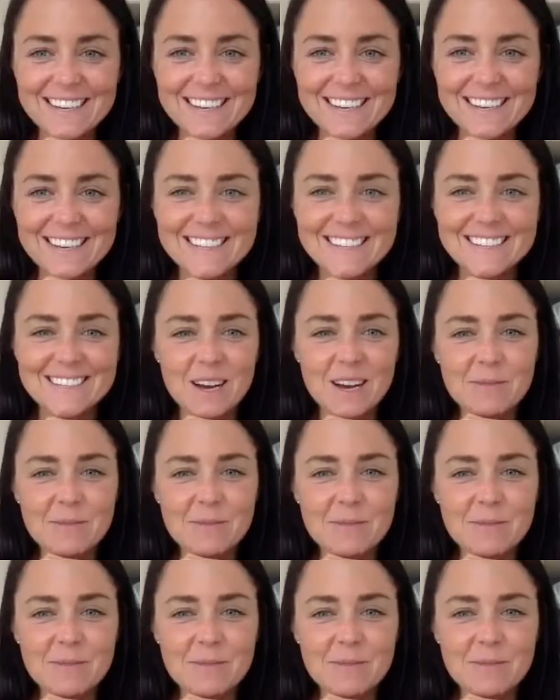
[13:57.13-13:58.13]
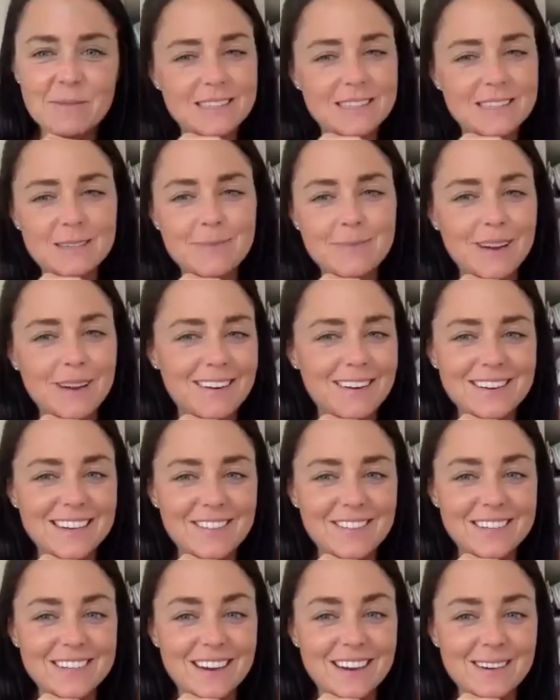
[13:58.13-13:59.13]
to talk about it because, to be honest, I
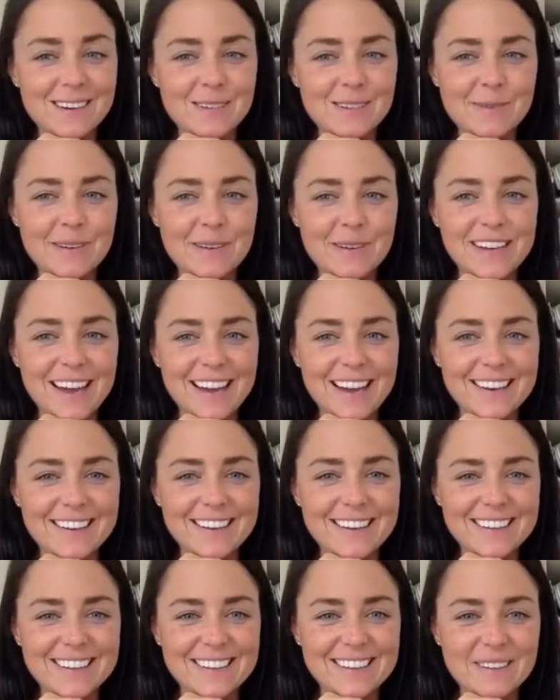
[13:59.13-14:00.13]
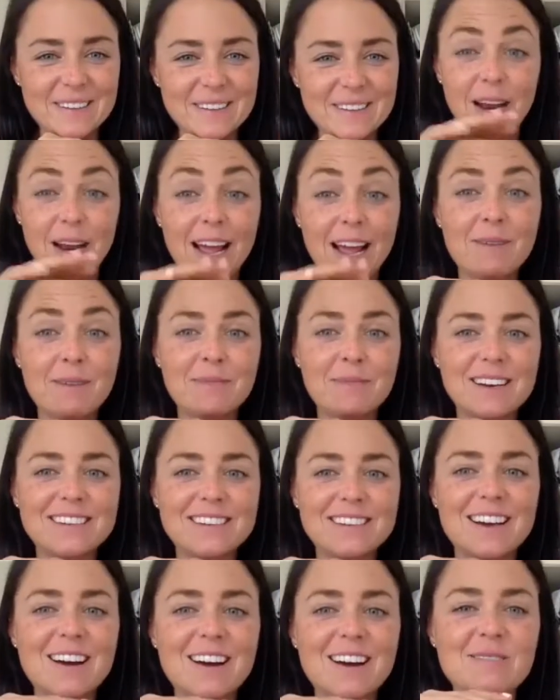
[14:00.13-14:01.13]
haven't talked about it yet, but I am
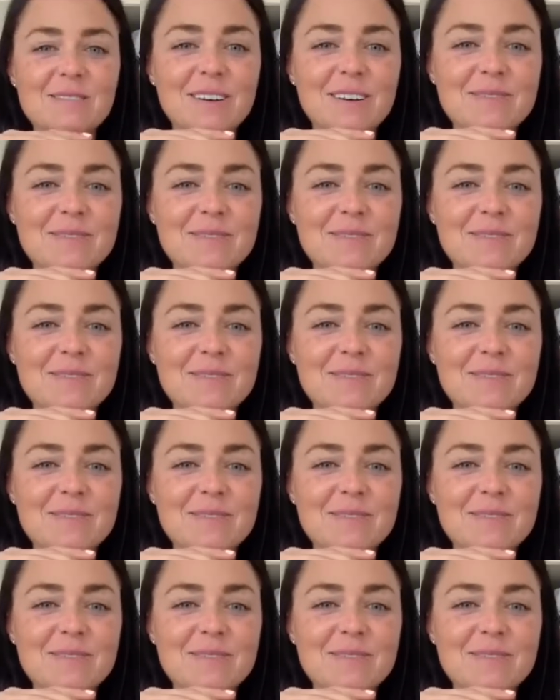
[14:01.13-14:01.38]
going to talk